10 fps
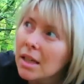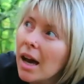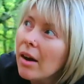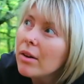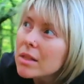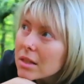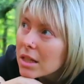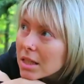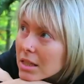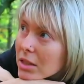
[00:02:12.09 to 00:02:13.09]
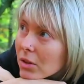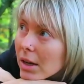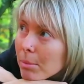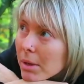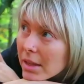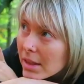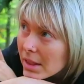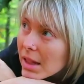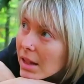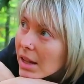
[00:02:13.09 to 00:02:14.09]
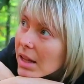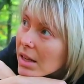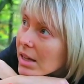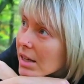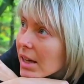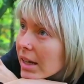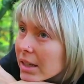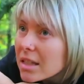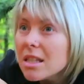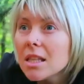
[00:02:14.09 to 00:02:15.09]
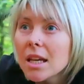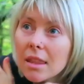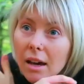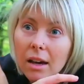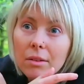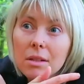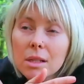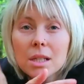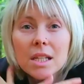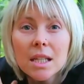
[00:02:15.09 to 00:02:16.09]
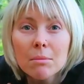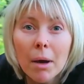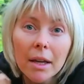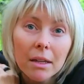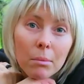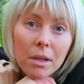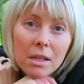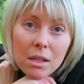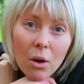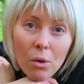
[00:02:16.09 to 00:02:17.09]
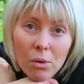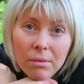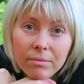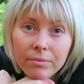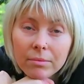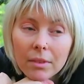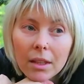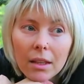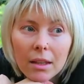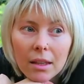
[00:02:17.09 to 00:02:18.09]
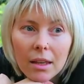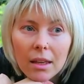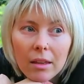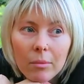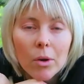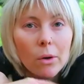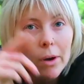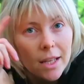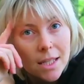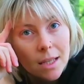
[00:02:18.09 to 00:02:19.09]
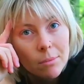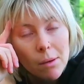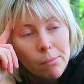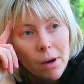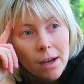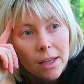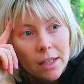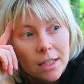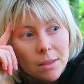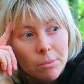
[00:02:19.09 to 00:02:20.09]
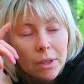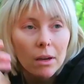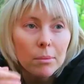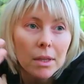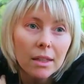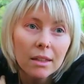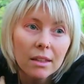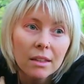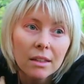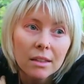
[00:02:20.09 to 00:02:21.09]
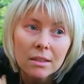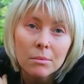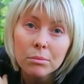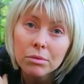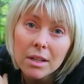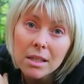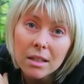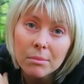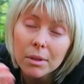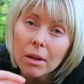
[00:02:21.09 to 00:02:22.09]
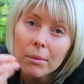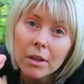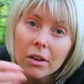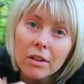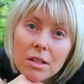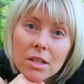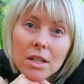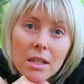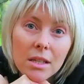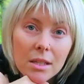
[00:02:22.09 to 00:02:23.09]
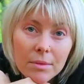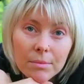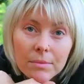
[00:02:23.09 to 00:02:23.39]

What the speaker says: How else could I describe it? I could say that I was sitting back in my soul, quieting my mind, becoming present, becoming conscious.